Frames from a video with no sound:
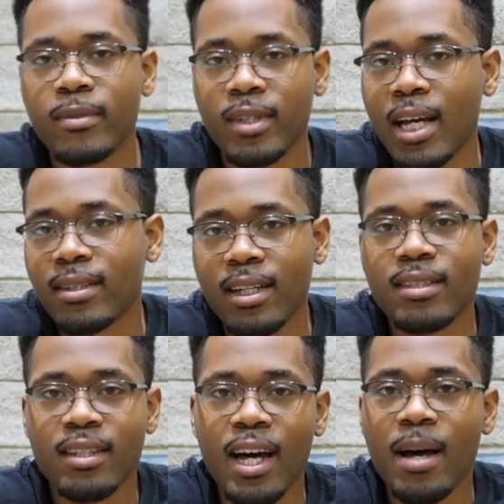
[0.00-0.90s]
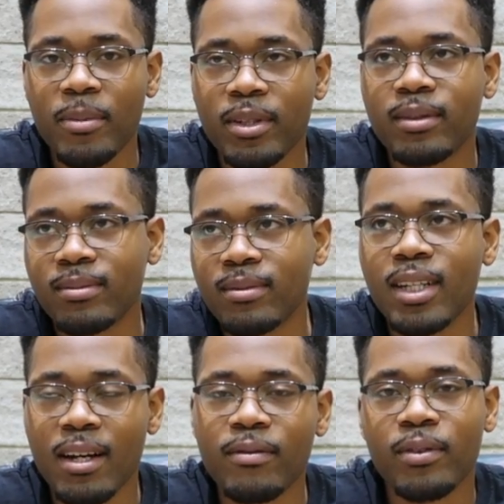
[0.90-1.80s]
That tends to happen
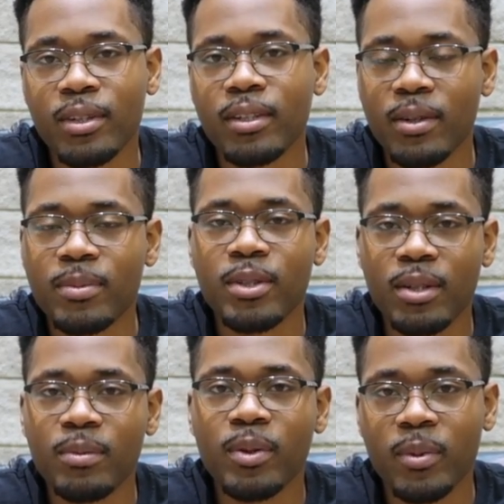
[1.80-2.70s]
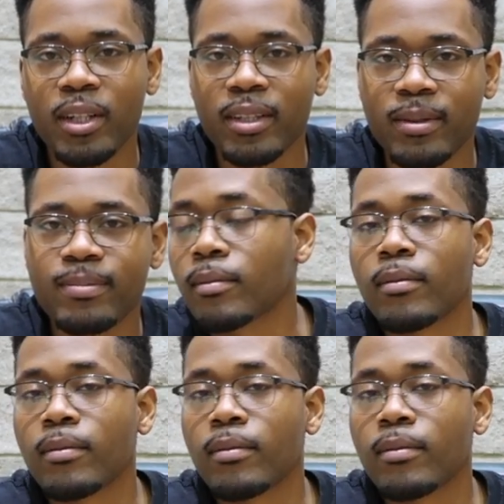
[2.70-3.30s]
every crypto bull market.